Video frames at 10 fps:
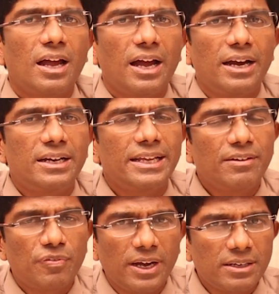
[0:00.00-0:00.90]
and
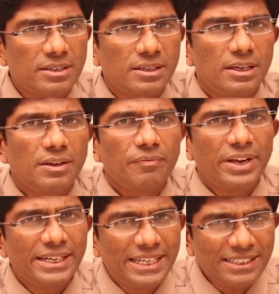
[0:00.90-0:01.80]
in fact
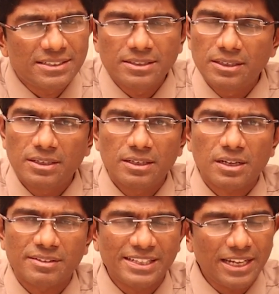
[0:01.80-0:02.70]
we did
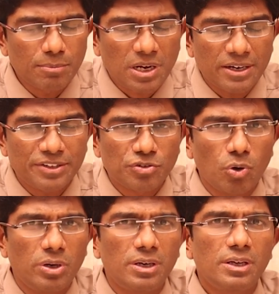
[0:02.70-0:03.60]
serum
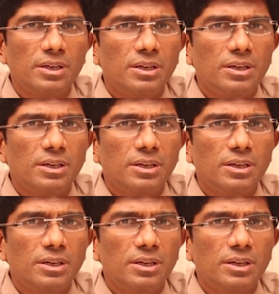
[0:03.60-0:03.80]
cortisol